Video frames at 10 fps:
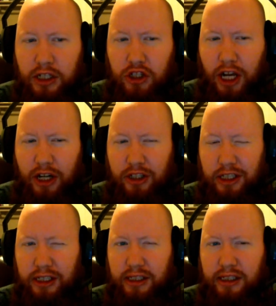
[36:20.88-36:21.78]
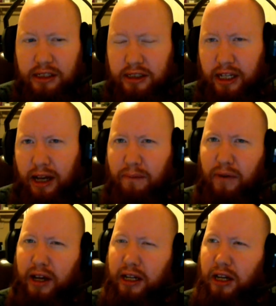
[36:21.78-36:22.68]
challenge thing. Because it's like I'm
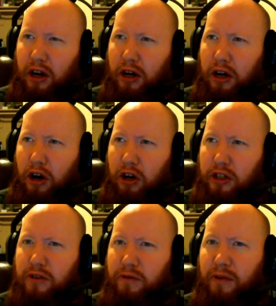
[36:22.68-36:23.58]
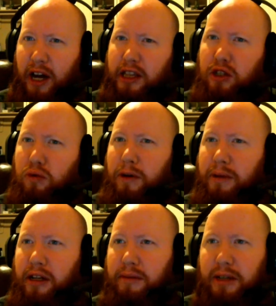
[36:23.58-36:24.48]
finding it hard to find this
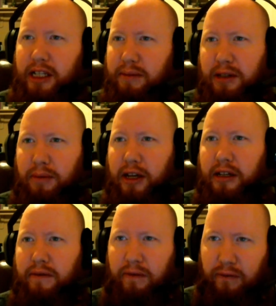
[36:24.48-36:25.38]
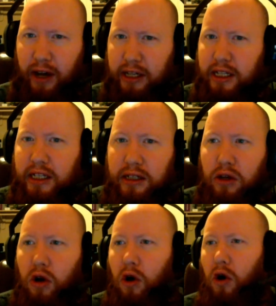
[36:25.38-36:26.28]
weapon on the minigames I play, finding it,
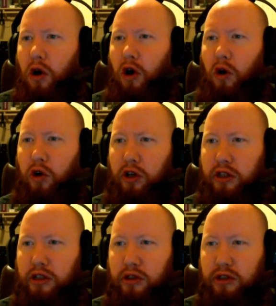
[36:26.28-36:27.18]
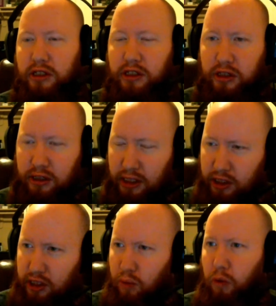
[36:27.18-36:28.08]
or just not
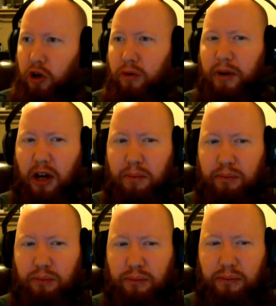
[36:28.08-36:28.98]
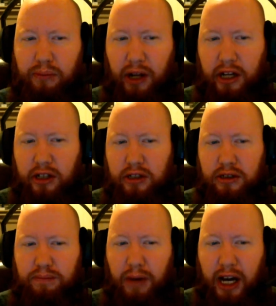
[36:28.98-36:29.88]
just in the world, but on
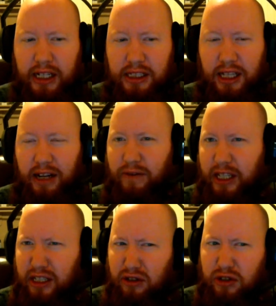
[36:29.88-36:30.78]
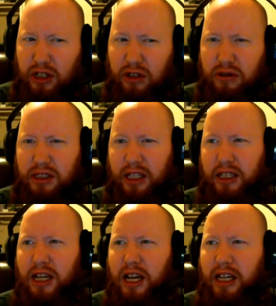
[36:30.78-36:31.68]
players' bodies that I've killed. It's
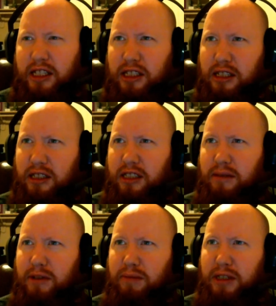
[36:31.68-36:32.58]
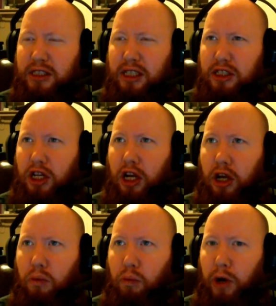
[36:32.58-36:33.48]
like it seems to be such
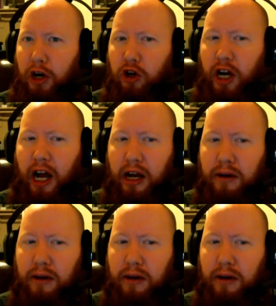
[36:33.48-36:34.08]
a rare